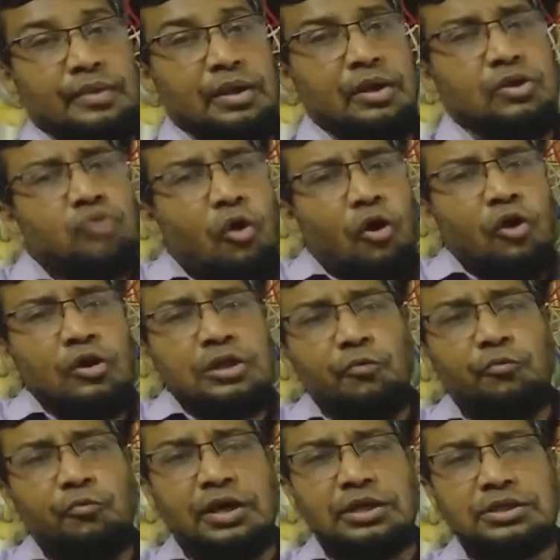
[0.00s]
So all
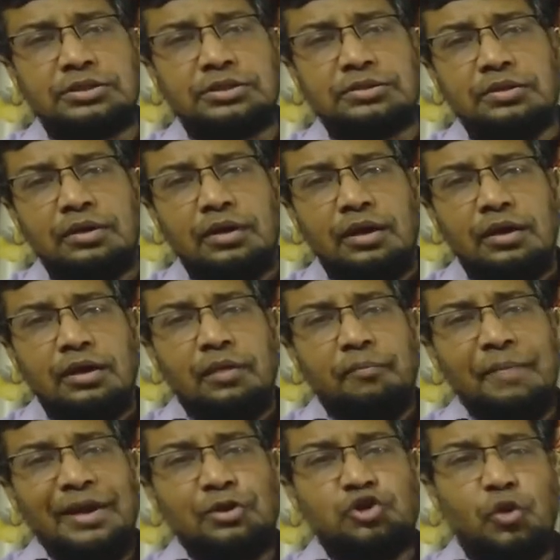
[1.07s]
the words
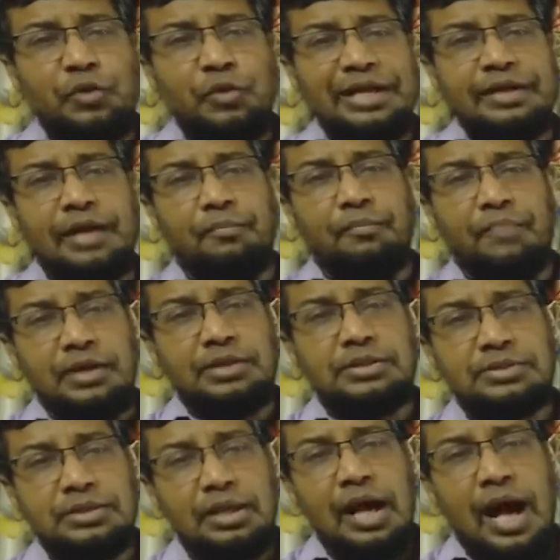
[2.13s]
mentioning
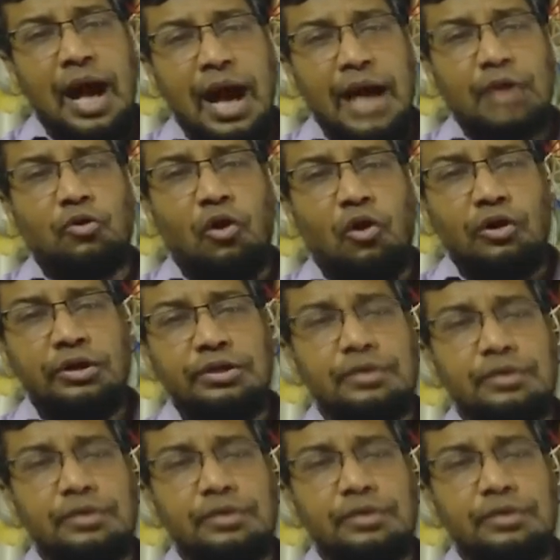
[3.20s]
numbers are called